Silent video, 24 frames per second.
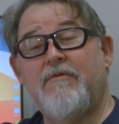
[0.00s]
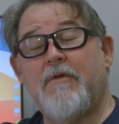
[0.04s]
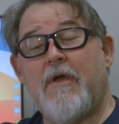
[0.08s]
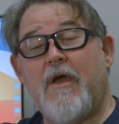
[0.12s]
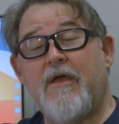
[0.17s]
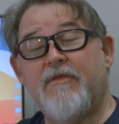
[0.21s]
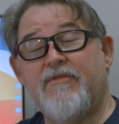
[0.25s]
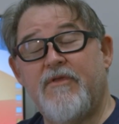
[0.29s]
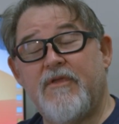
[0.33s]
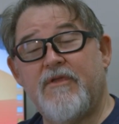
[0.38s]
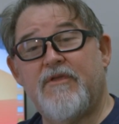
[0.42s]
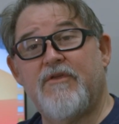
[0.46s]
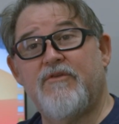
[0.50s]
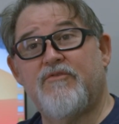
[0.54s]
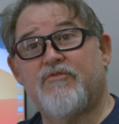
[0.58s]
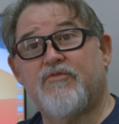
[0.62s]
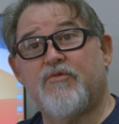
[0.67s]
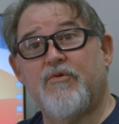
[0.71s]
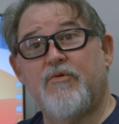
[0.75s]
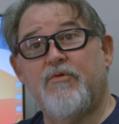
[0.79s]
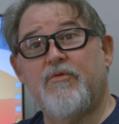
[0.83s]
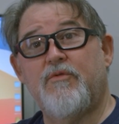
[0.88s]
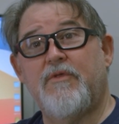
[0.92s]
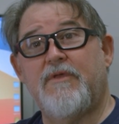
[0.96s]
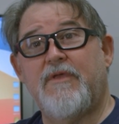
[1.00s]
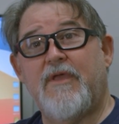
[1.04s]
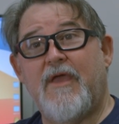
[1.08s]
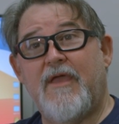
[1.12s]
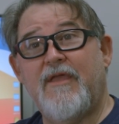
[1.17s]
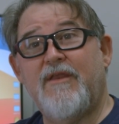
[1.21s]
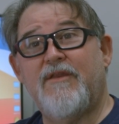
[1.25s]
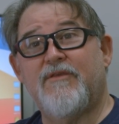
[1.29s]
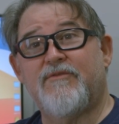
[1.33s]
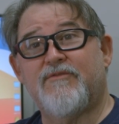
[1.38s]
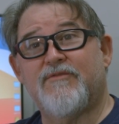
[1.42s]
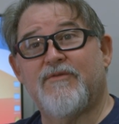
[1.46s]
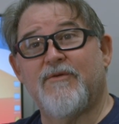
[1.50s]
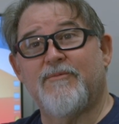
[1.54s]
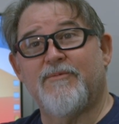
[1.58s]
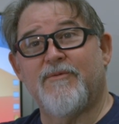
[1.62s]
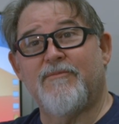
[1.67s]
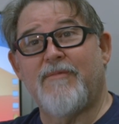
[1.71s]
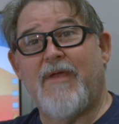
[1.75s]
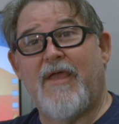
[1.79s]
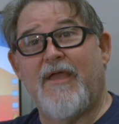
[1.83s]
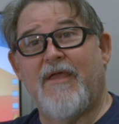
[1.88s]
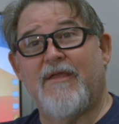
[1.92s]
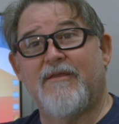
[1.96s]
I think he truly hated
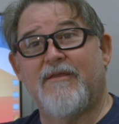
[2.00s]
Superman.